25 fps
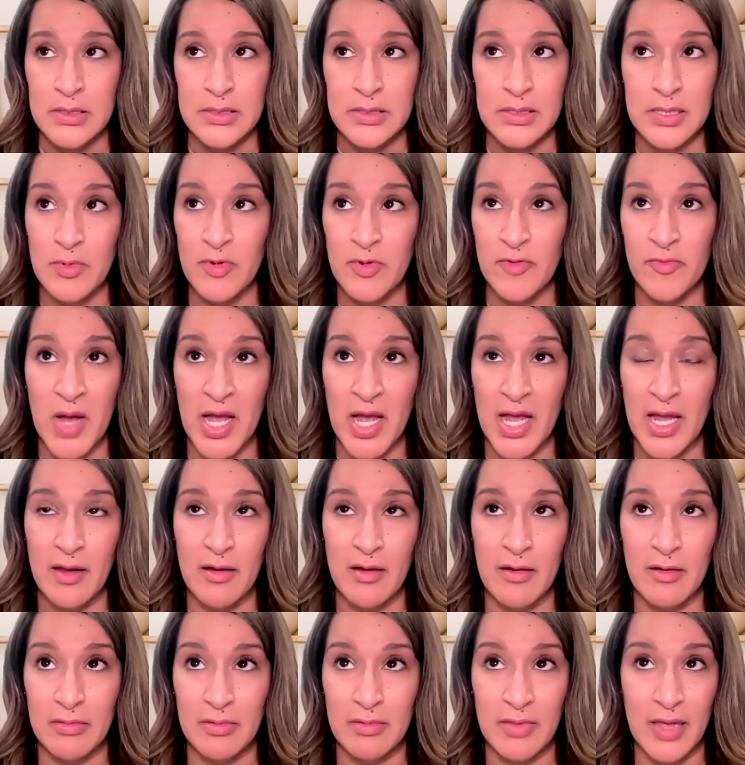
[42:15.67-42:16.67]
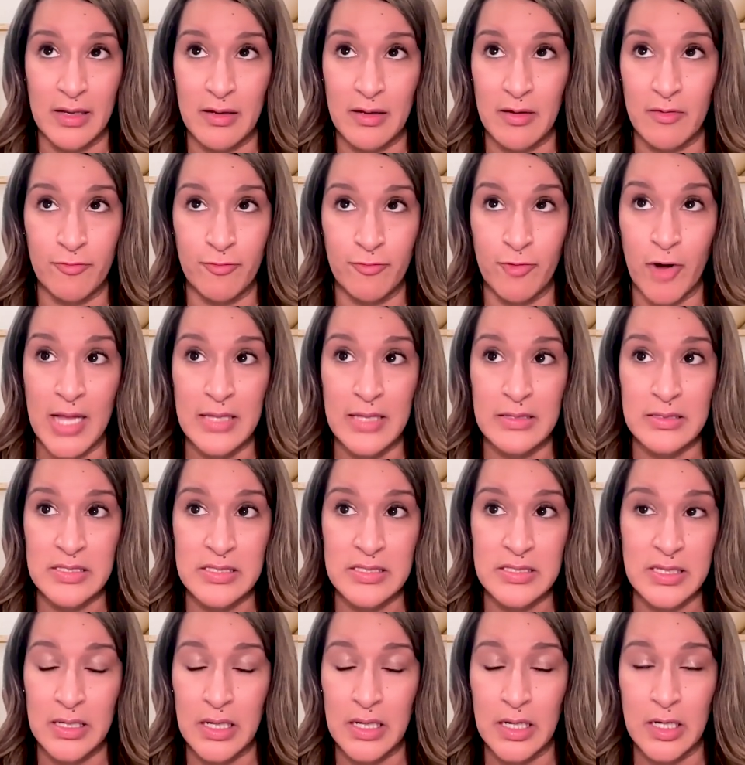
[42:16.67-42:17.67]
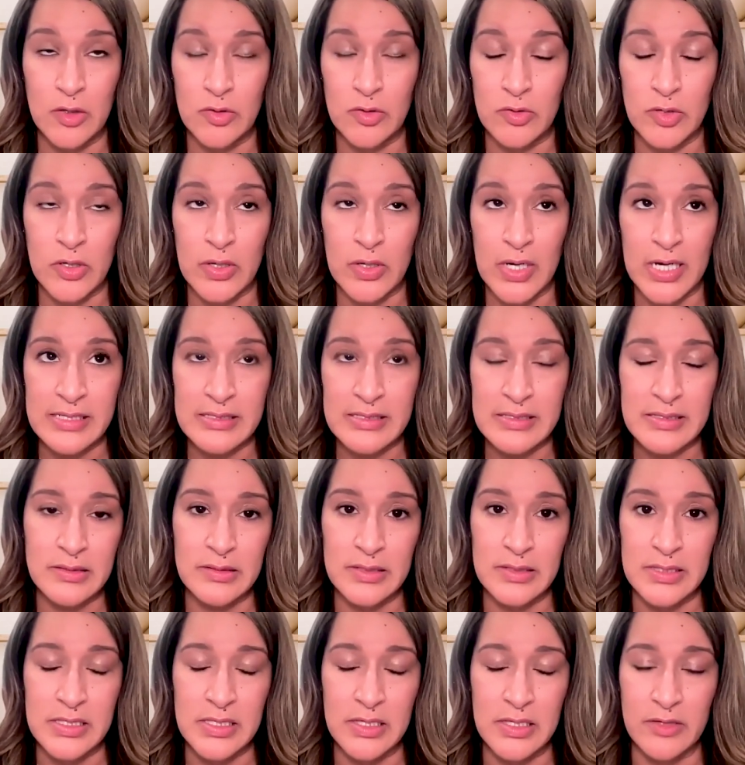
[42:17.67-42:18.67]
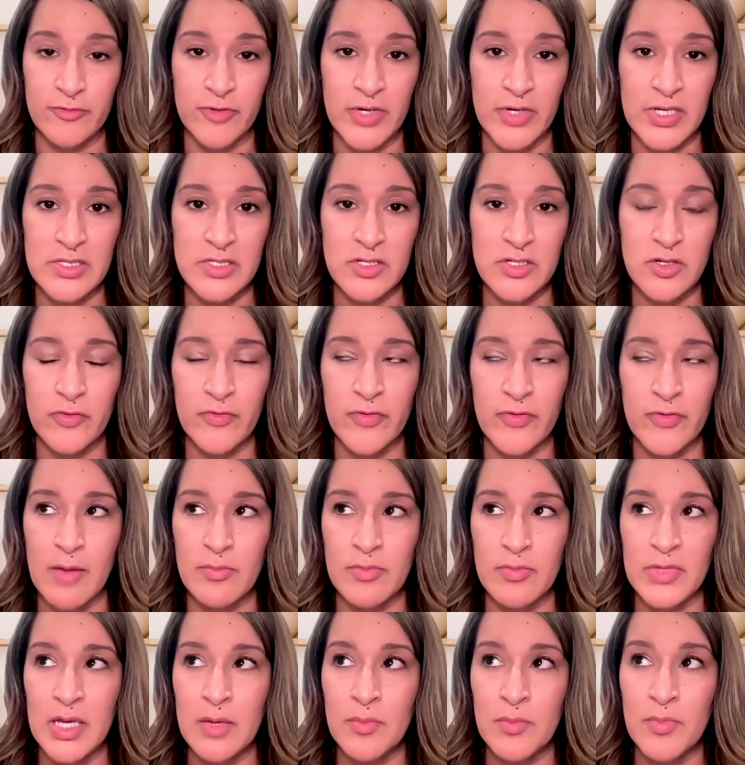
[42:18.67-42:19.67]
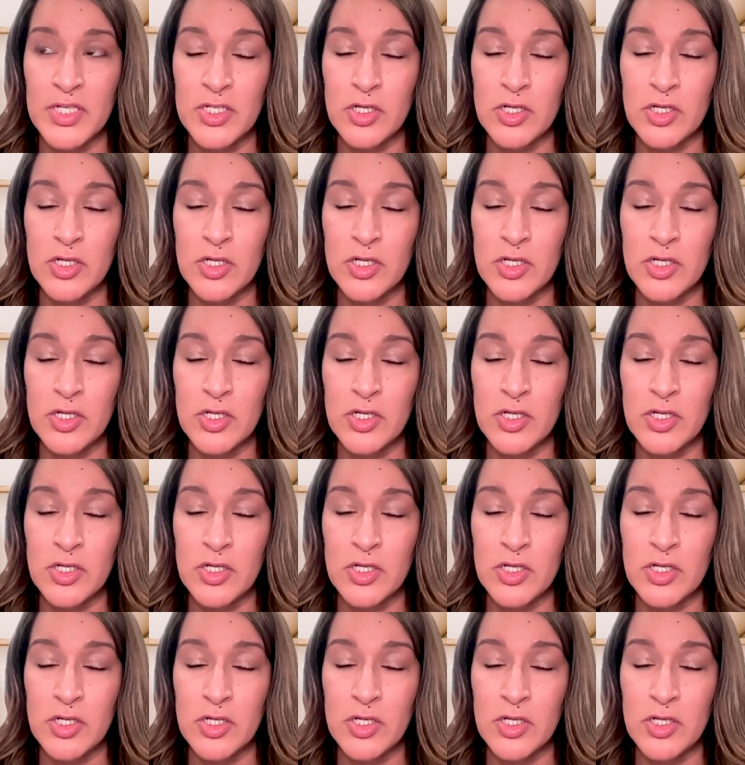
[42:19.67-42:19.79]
some of my, like, friends, and I know you guys listen, friends or family.